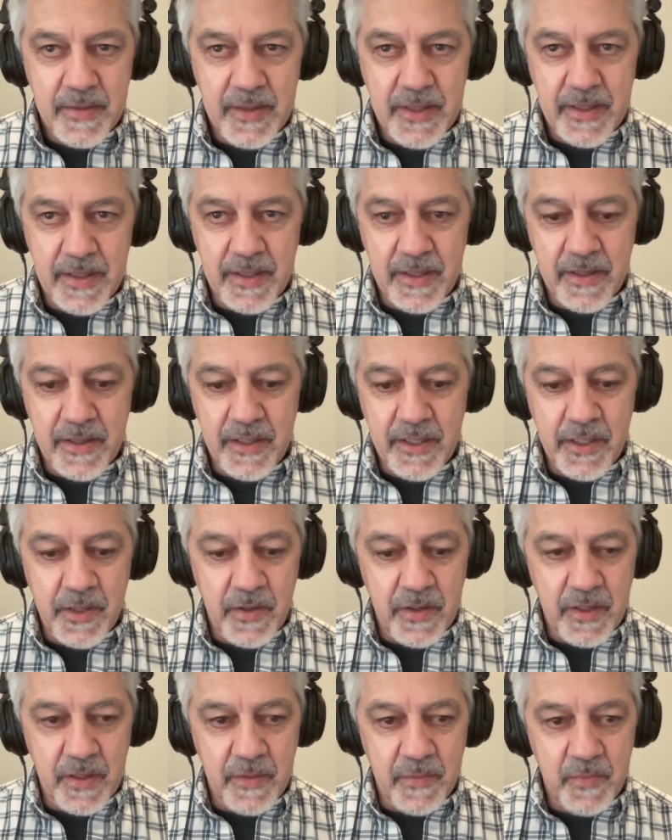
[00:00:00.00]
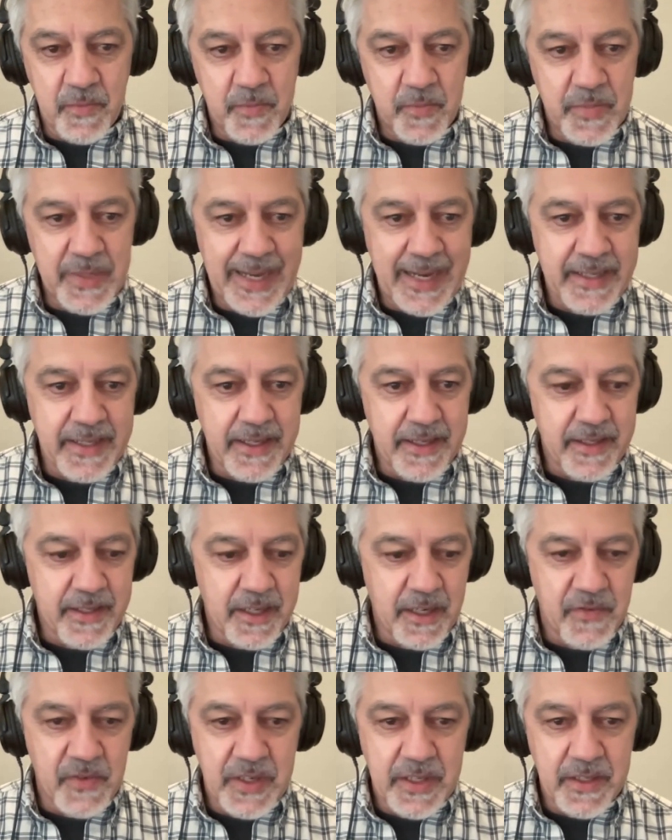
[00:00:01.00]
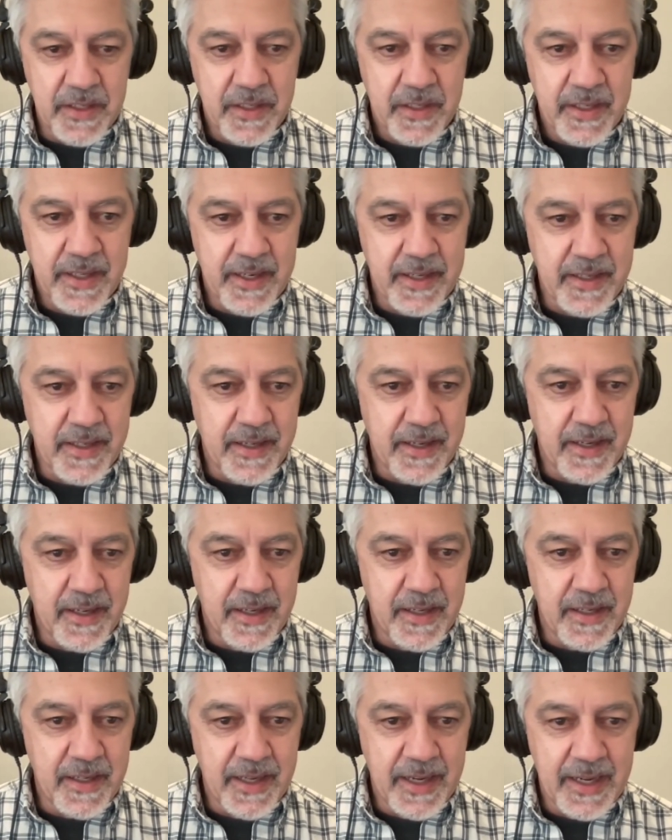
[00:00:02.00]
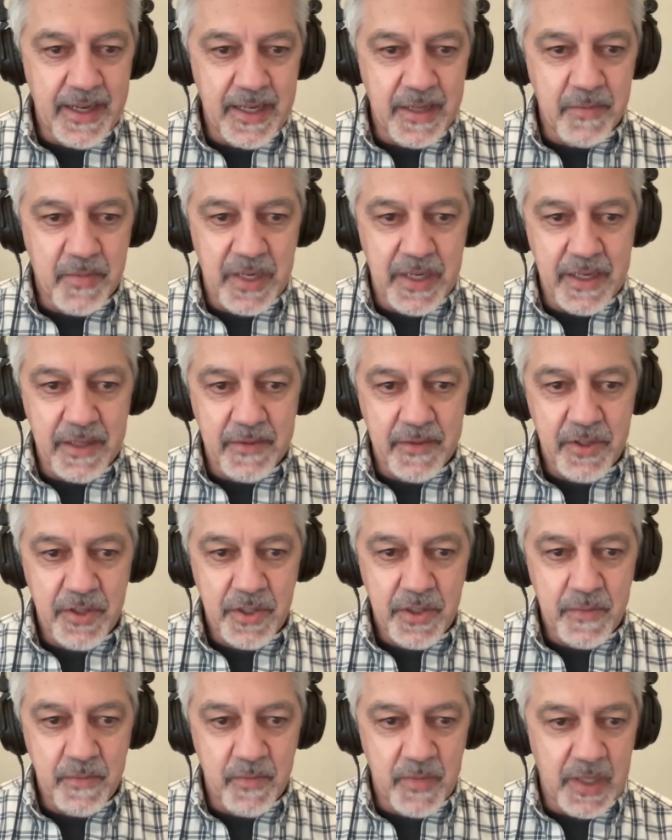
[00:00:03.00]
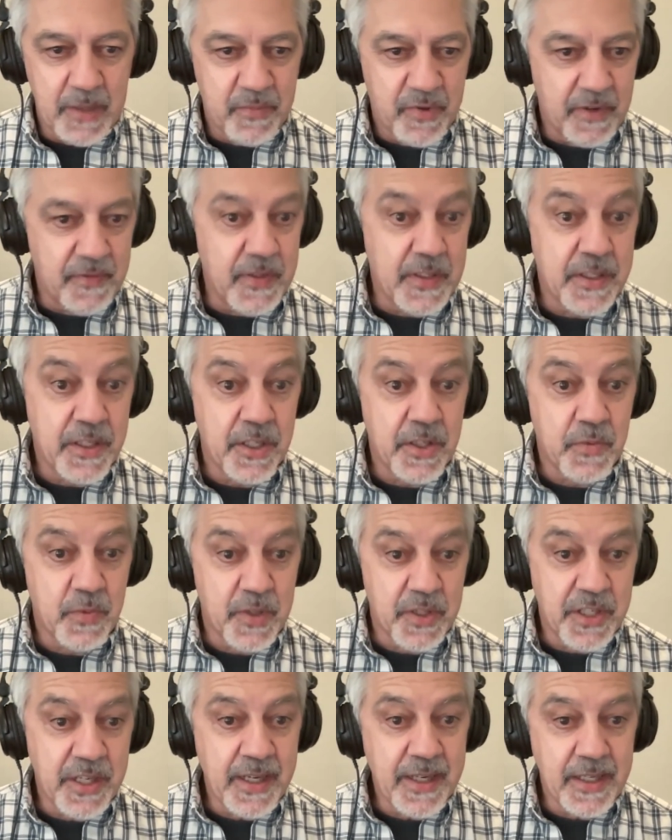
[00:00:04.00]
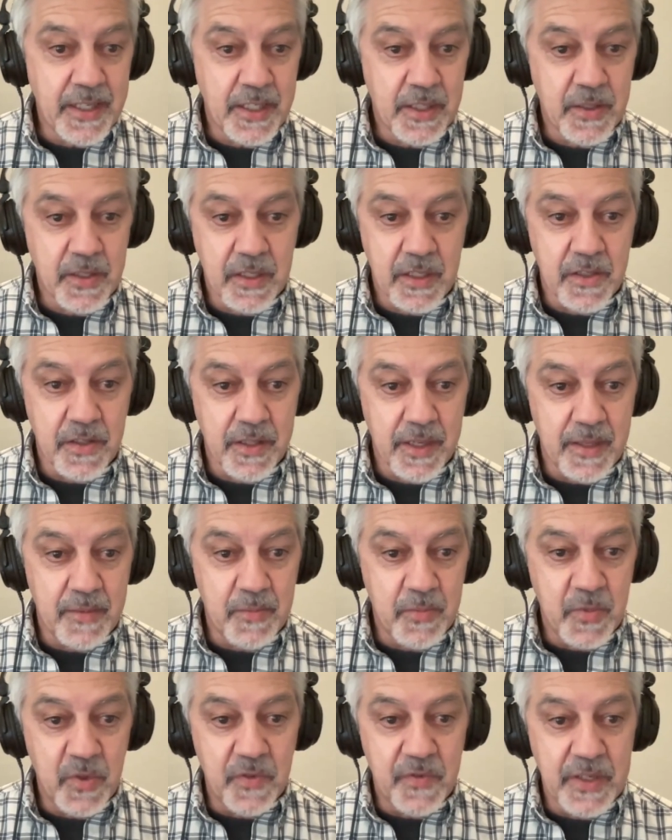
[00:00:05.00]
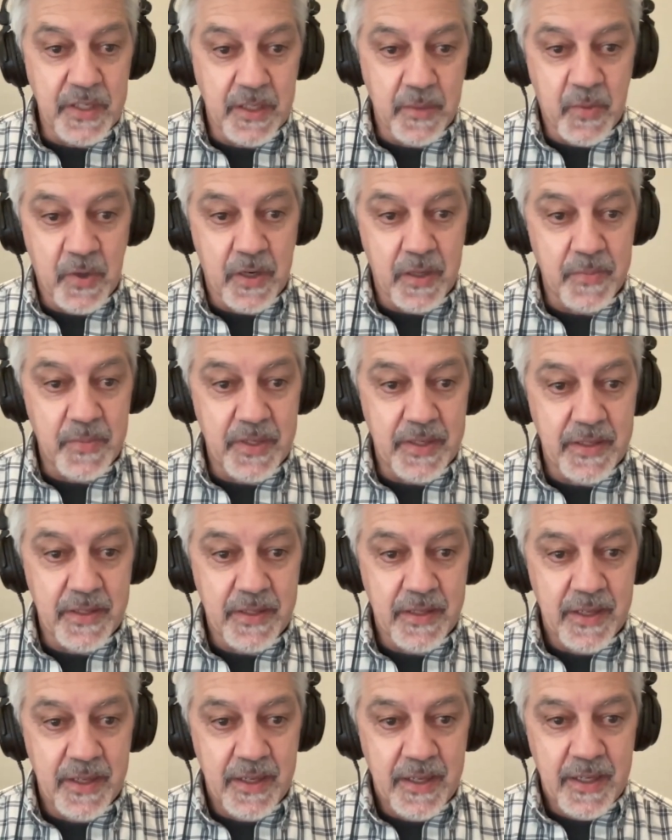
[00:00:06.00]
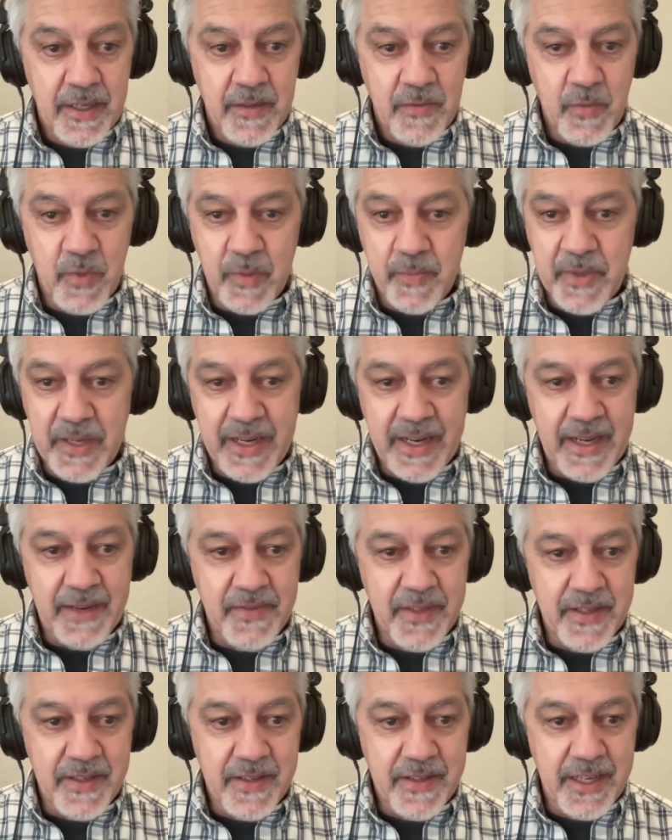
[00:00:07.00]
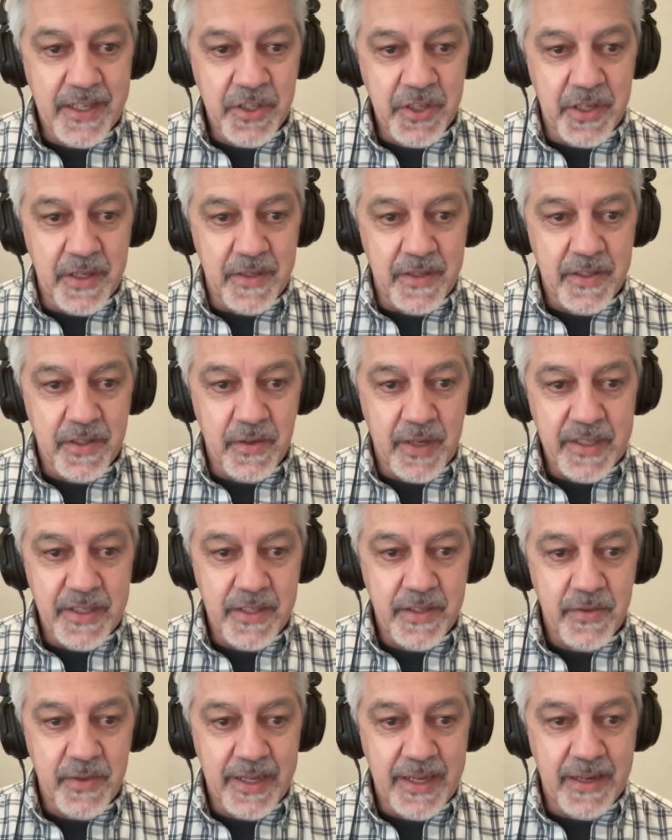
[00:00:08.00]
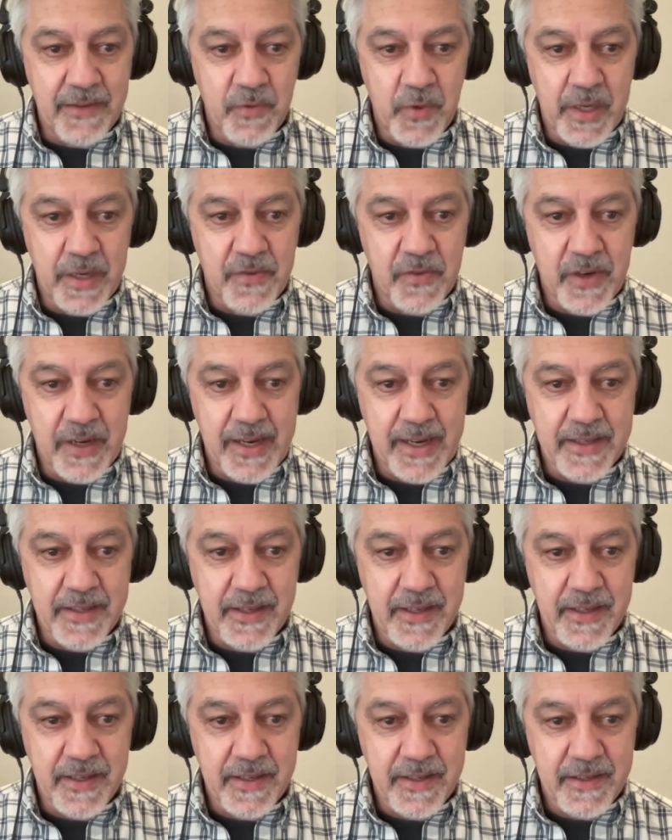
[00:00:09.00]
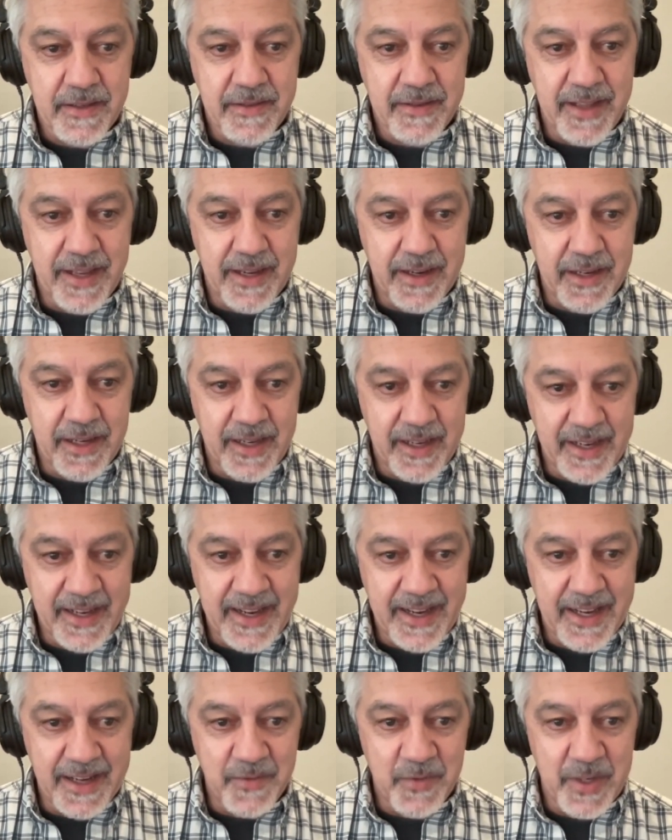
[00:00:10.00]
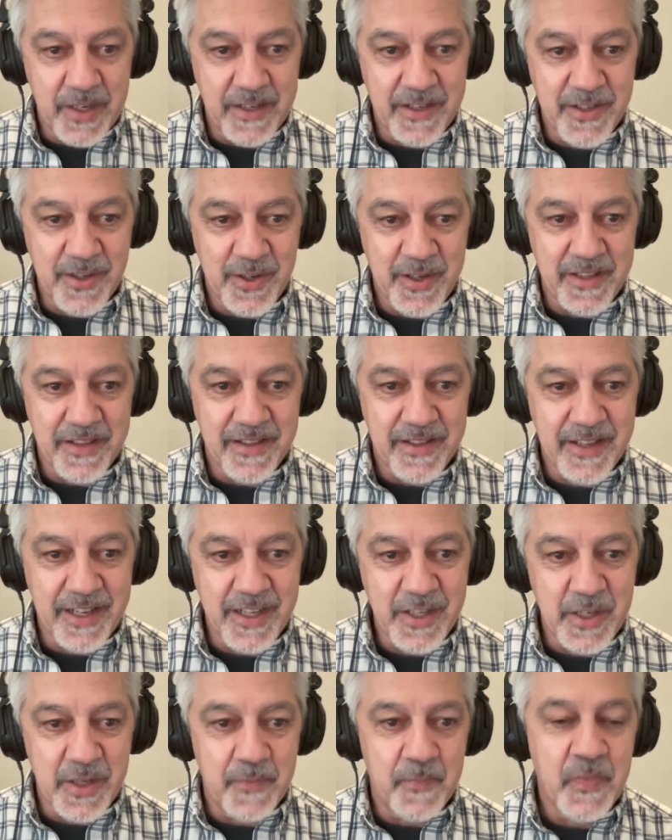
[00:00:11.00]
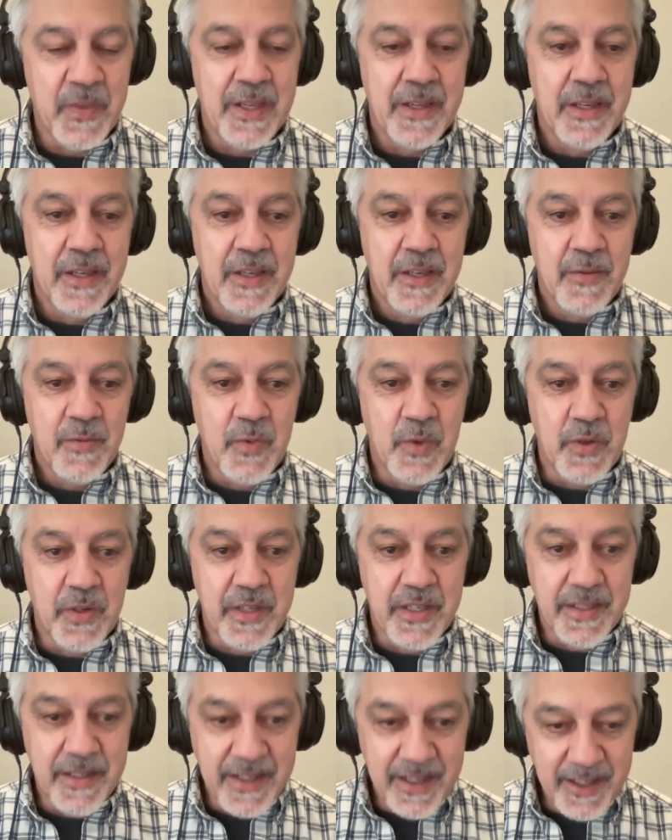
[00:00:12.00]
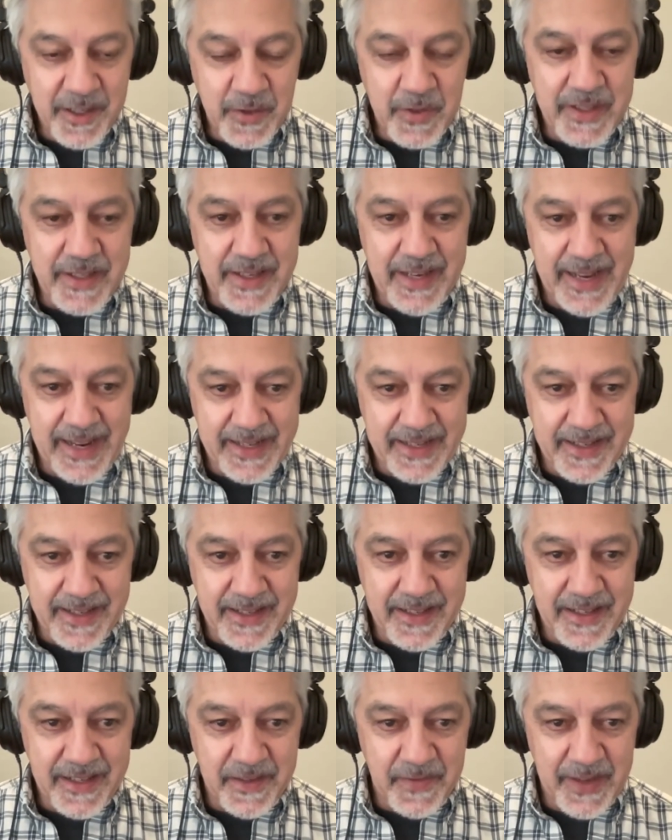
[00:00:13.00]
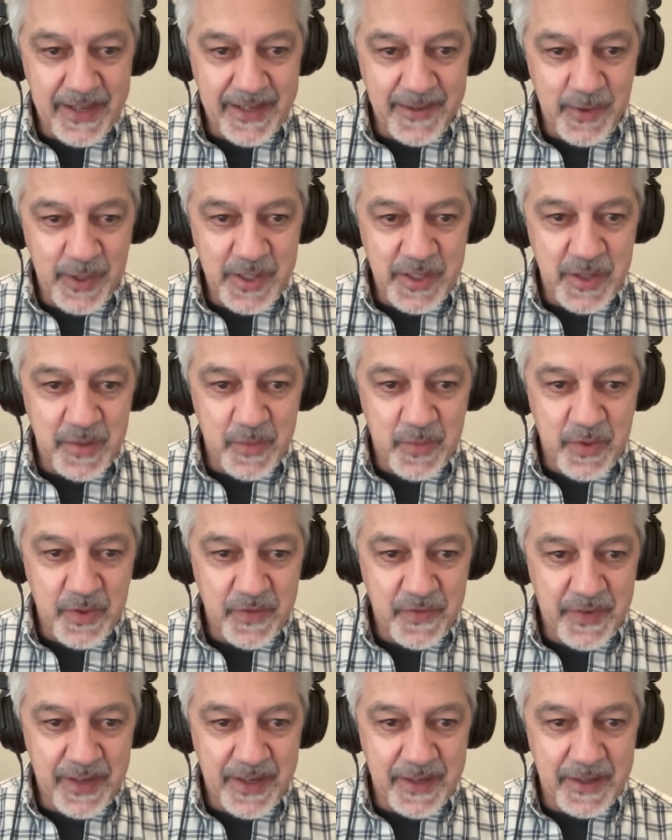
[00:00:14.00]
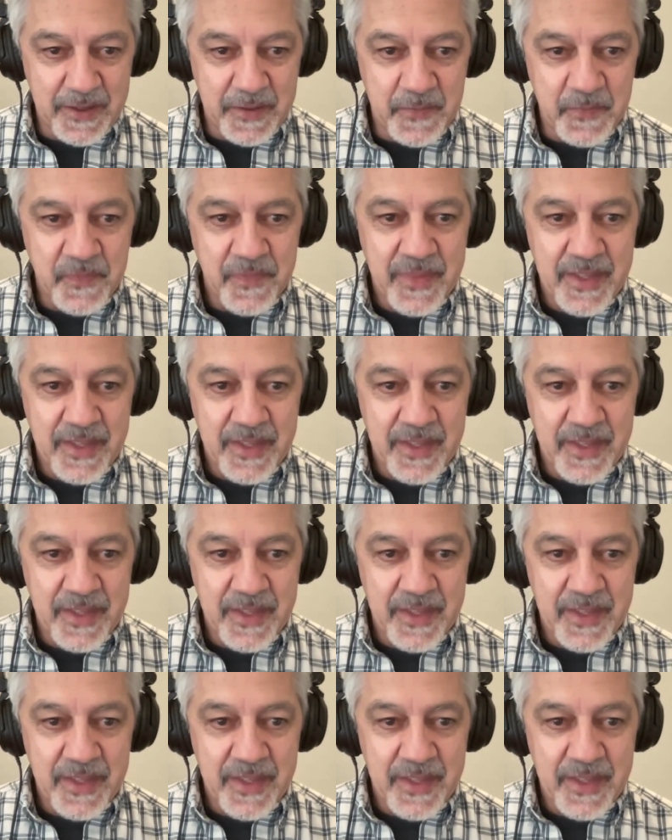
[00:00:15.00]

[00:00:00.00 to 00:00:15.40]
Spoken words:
the access governance kicked in and my privileges were changed because I'm moving departments. Well, but I have this session, so I still have whatever access that I had when I started the session. Well, continuous access evaluation profile